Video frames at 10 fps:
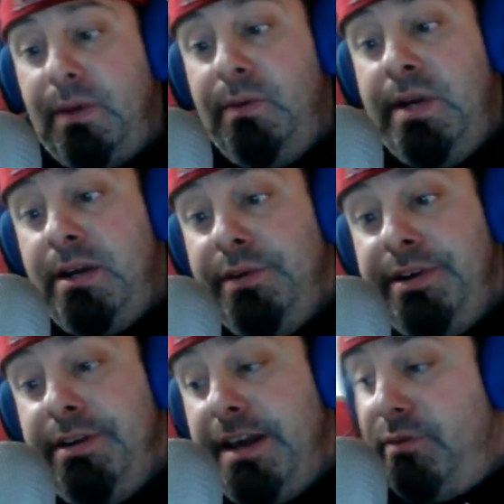we had a
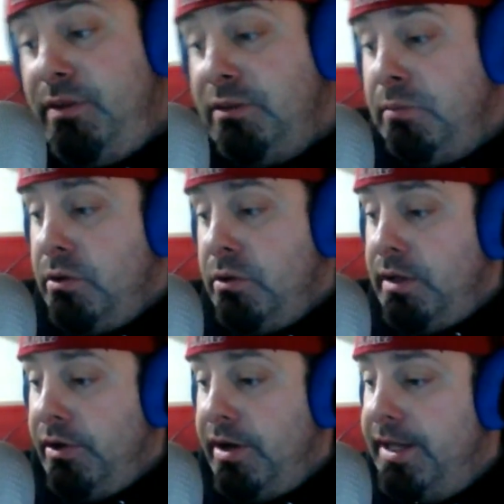real life whistleblower on
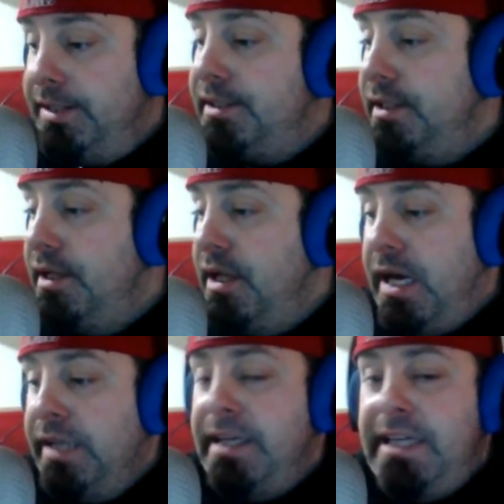our hands.
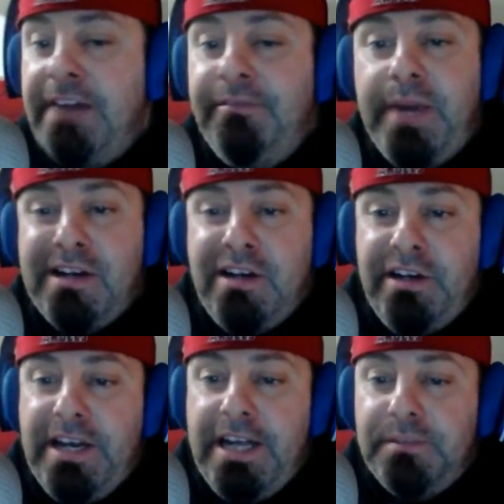I'd like to have him back on
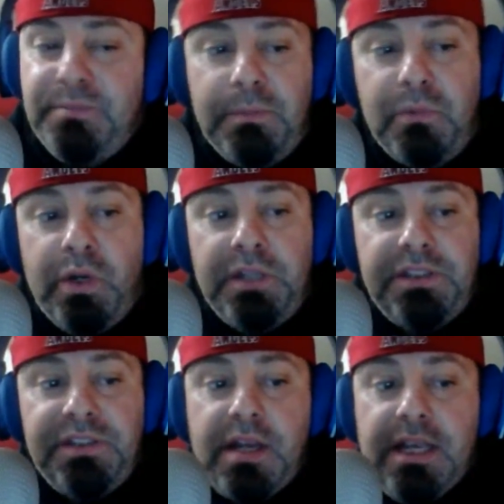and ask him some
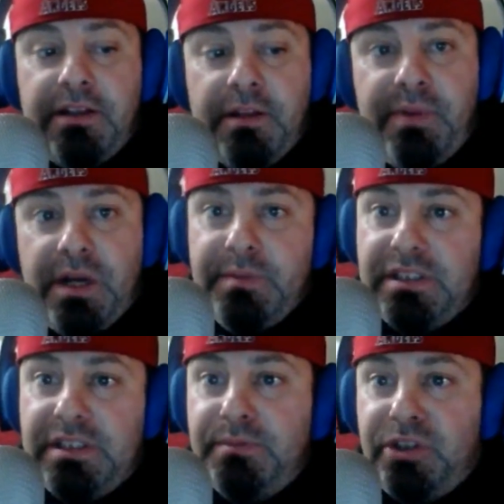questions and get to the bottom of
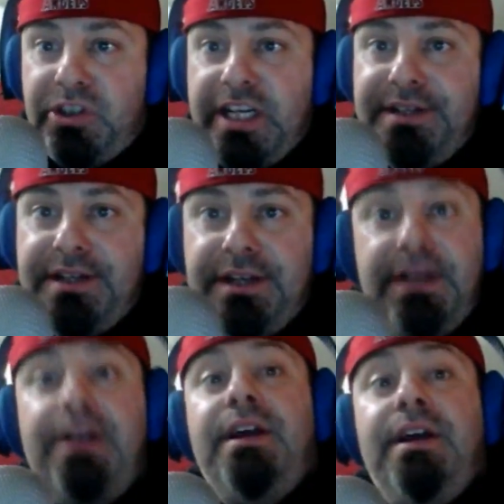some shit
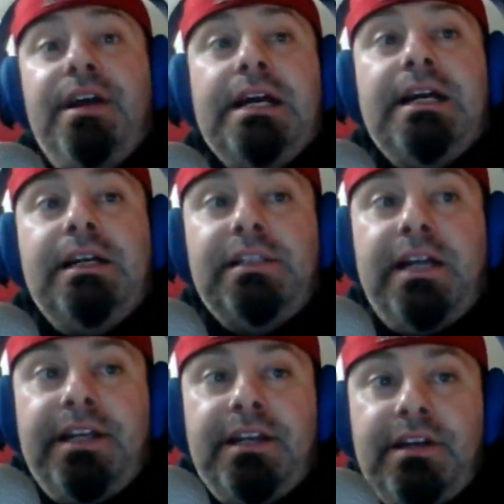because I
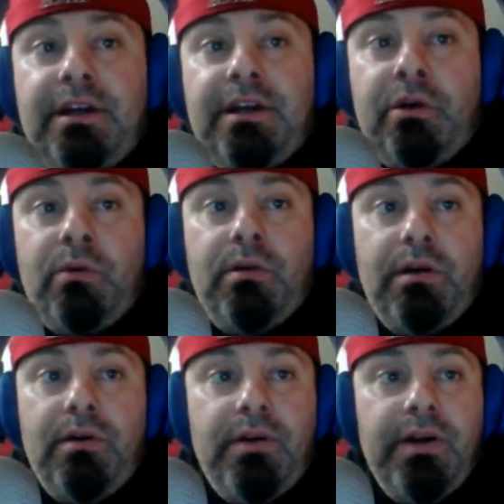didn't know.
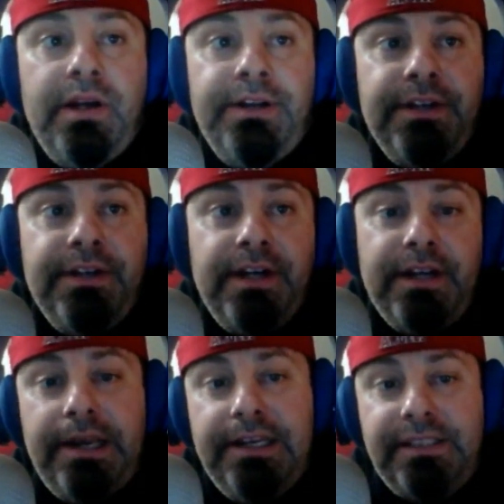And
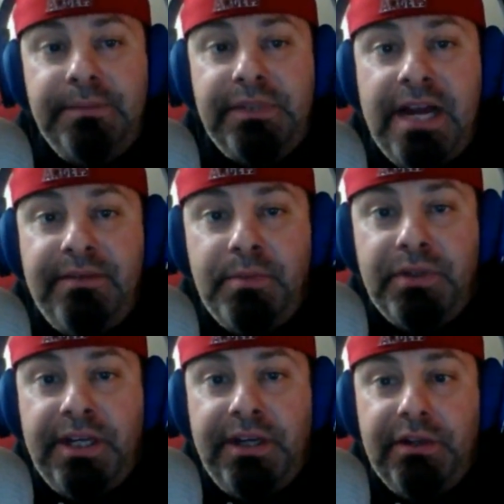he seems to have a
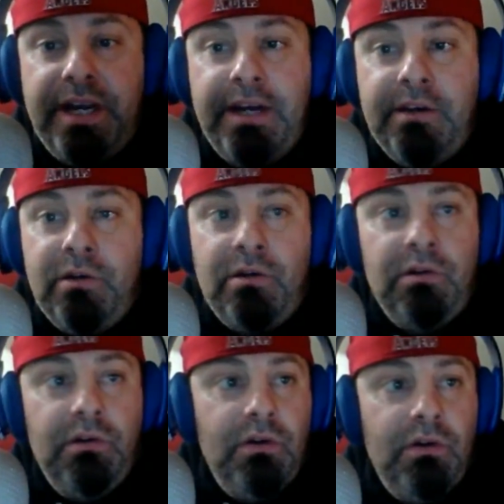particular angle
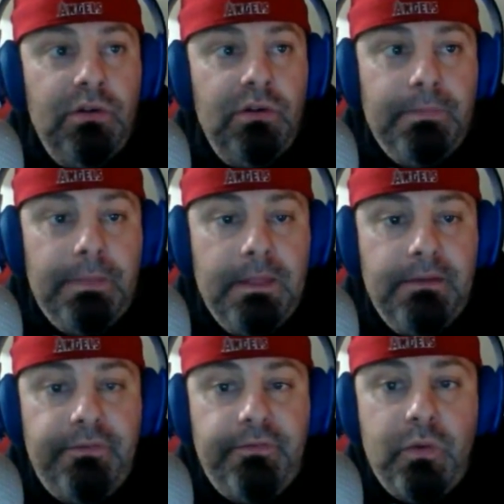
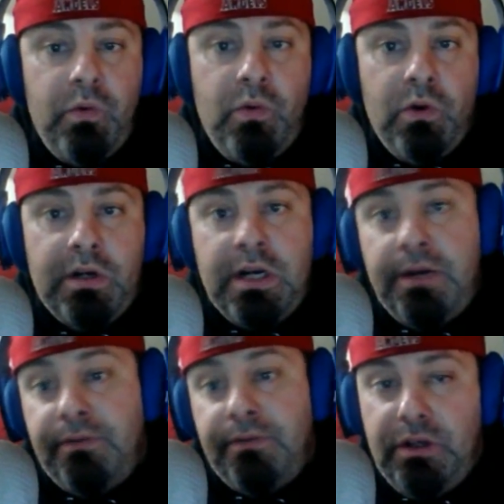for
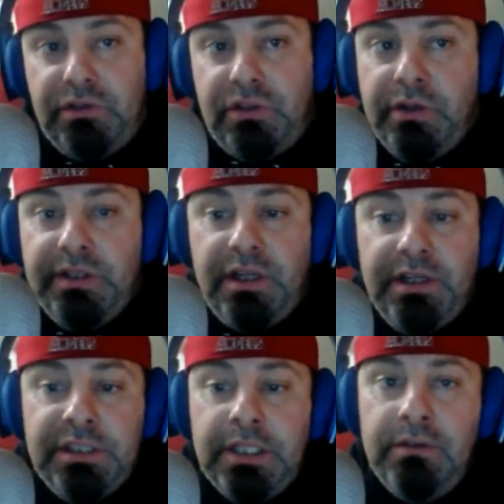covering news stories on
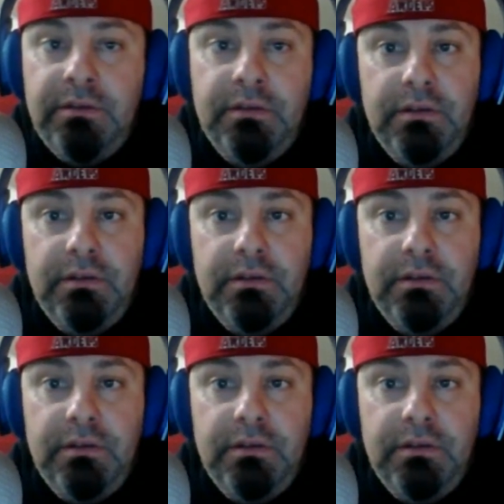his own,